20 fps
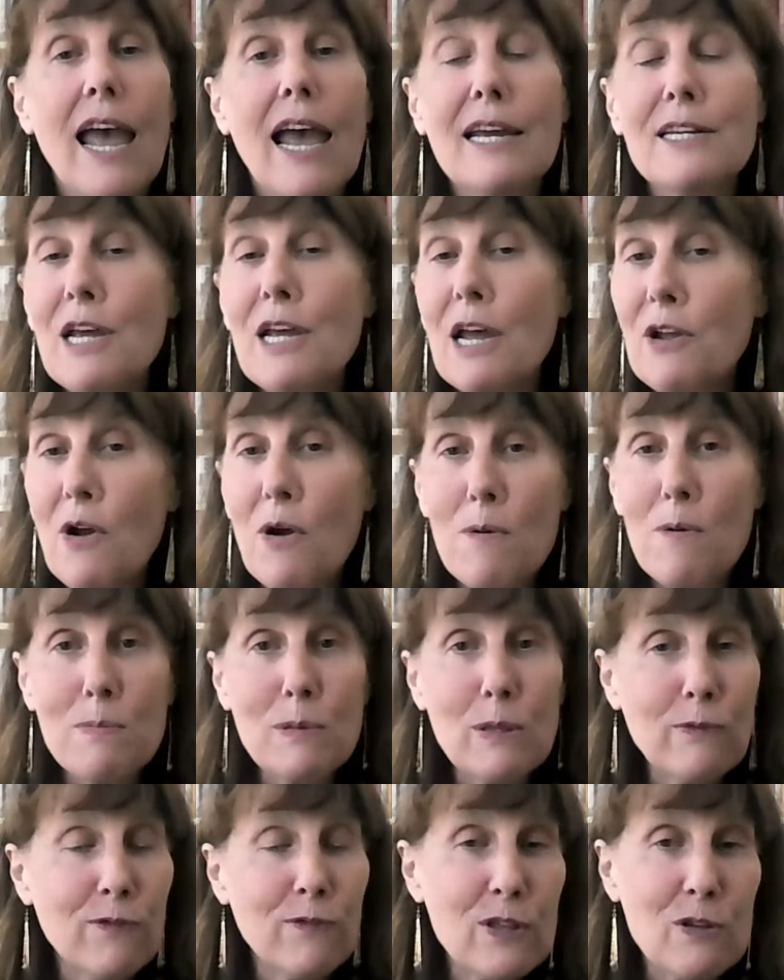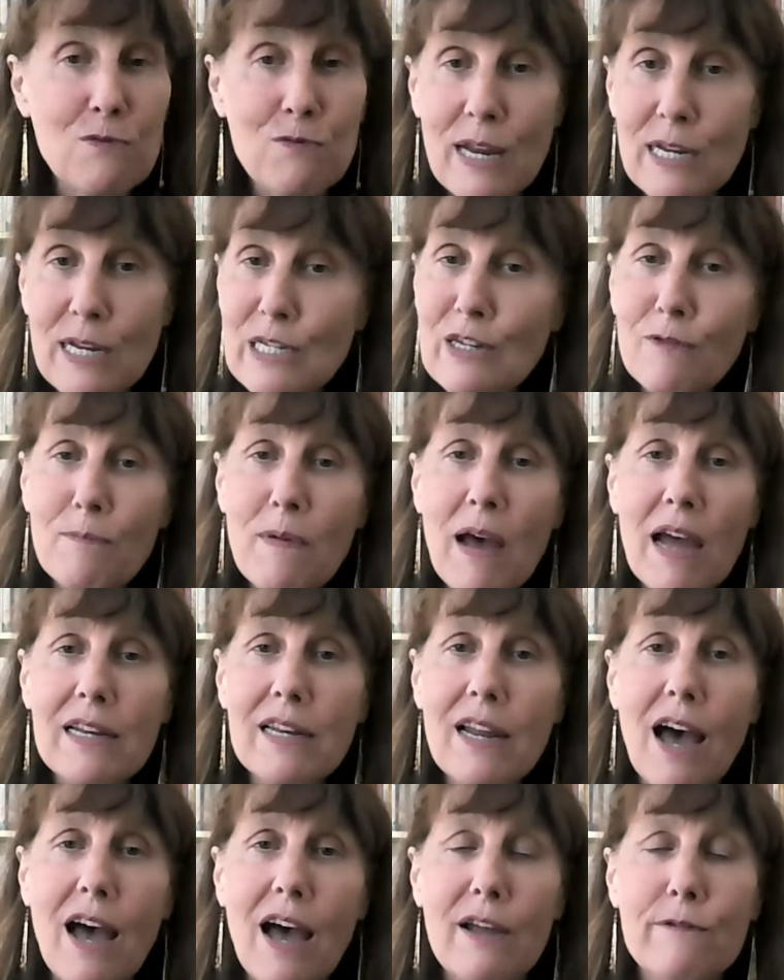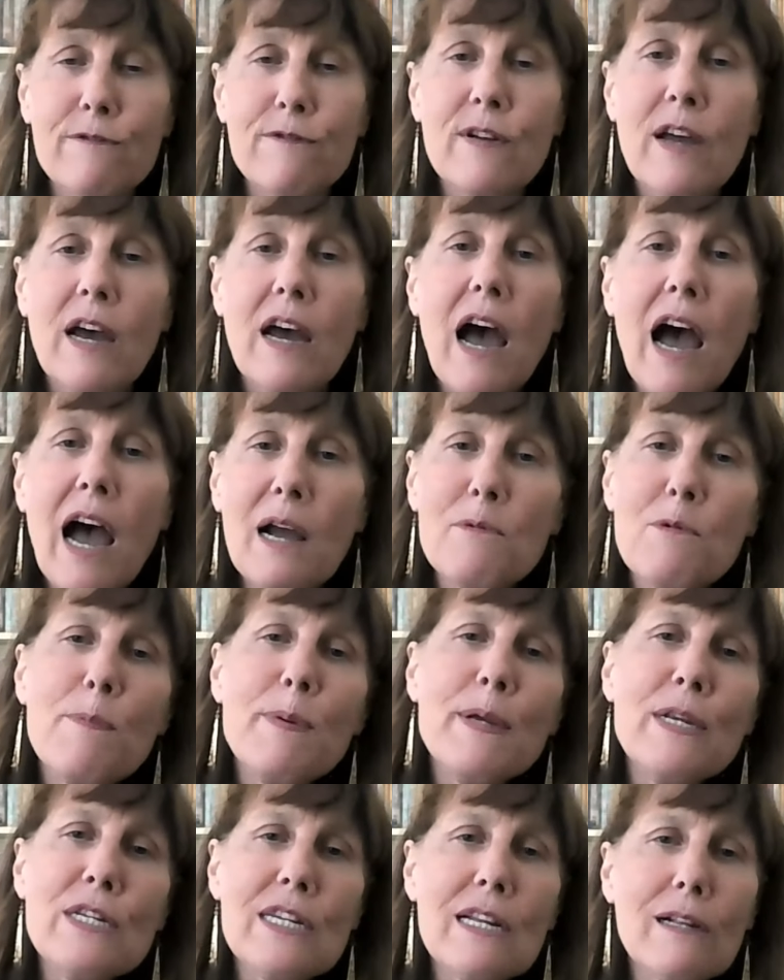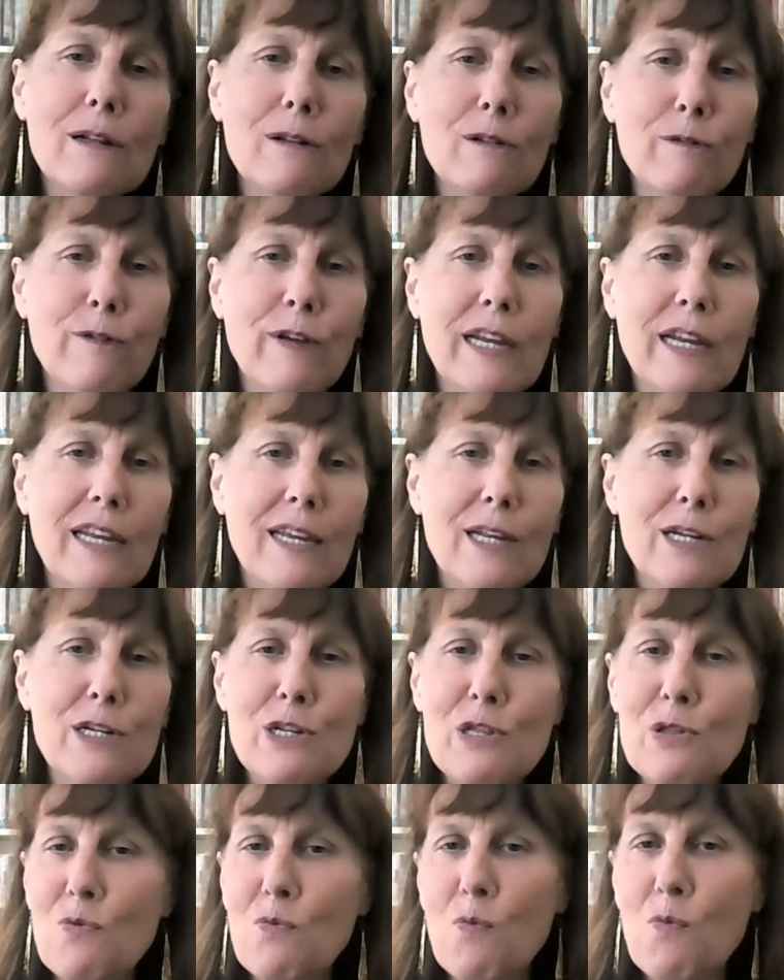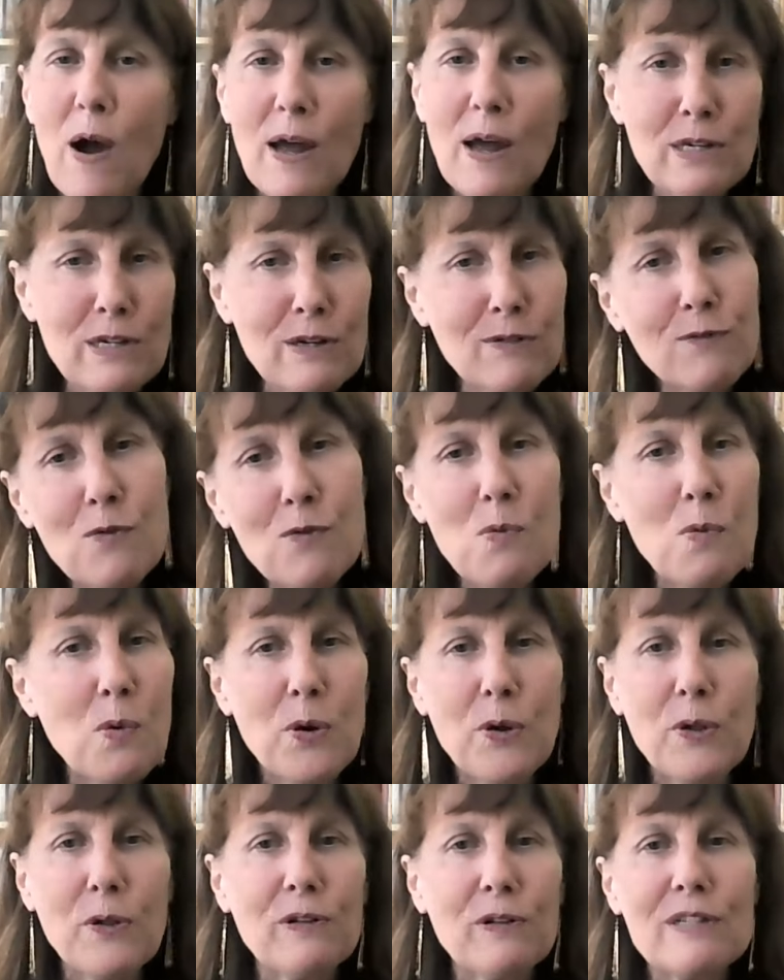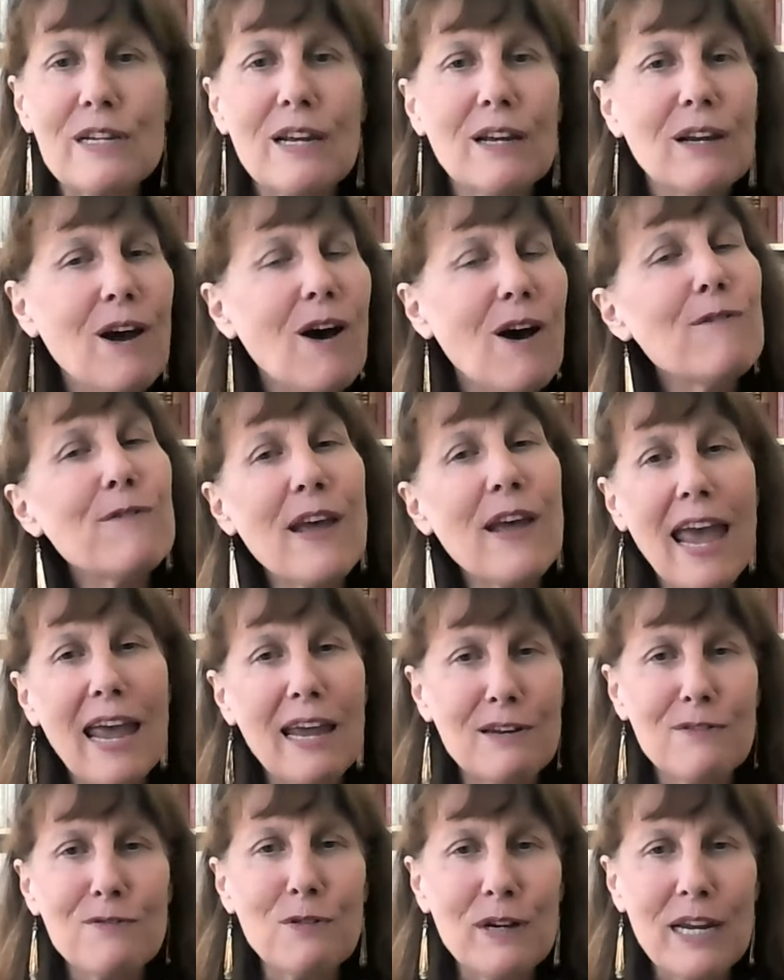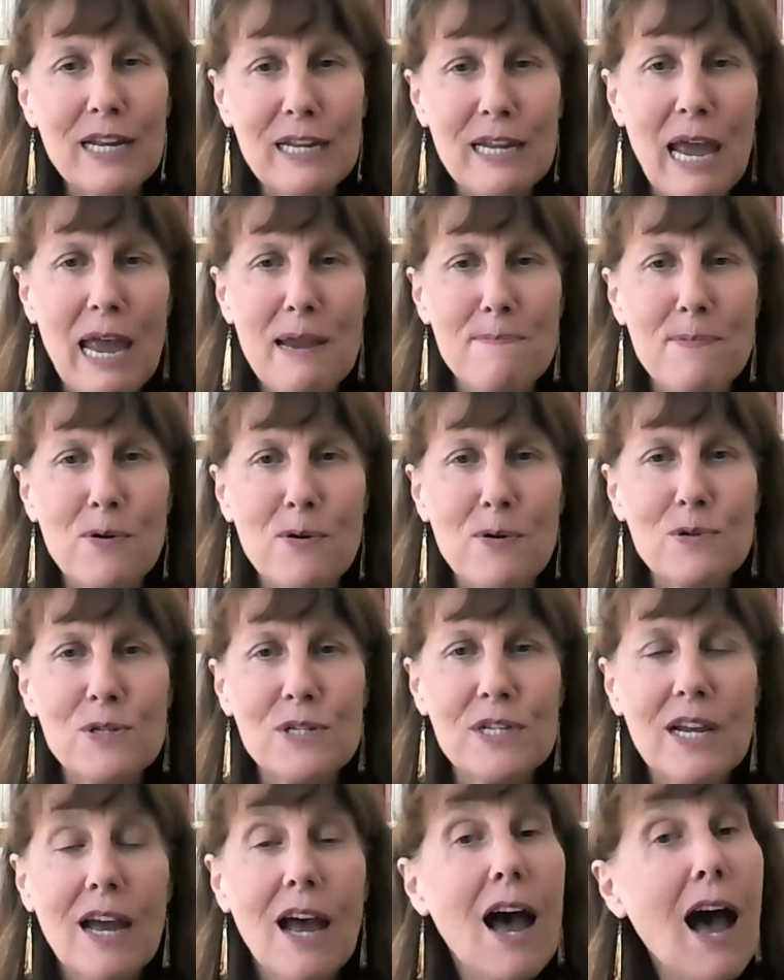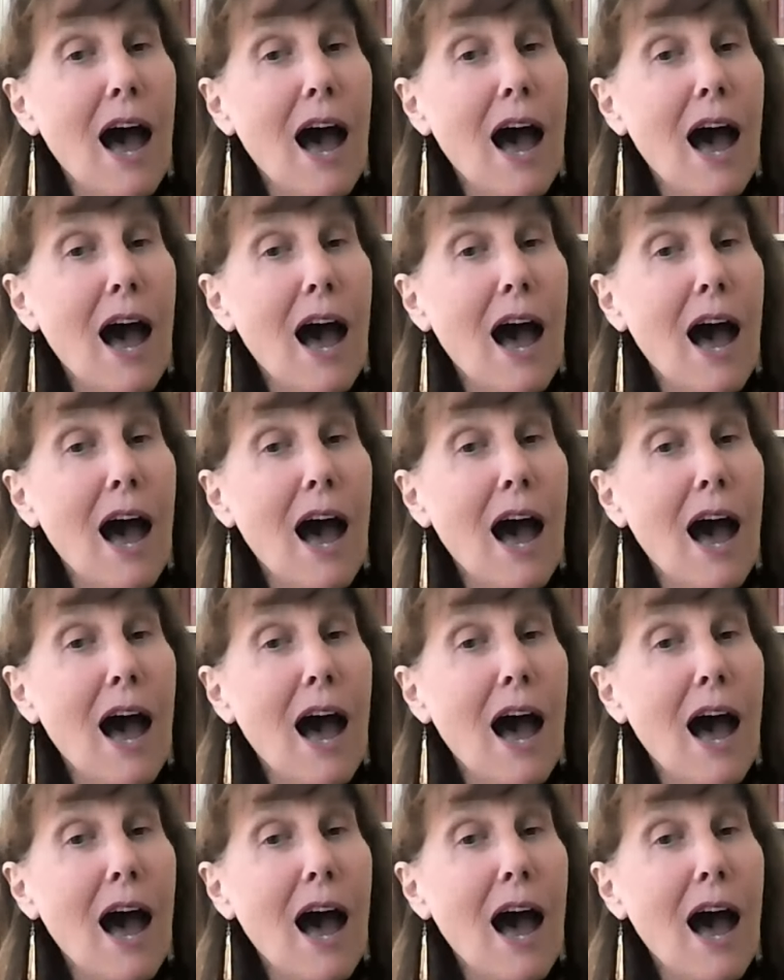And I hope that for the rest of my life, I will be delving into the wonderful world of Anne of Green Gables.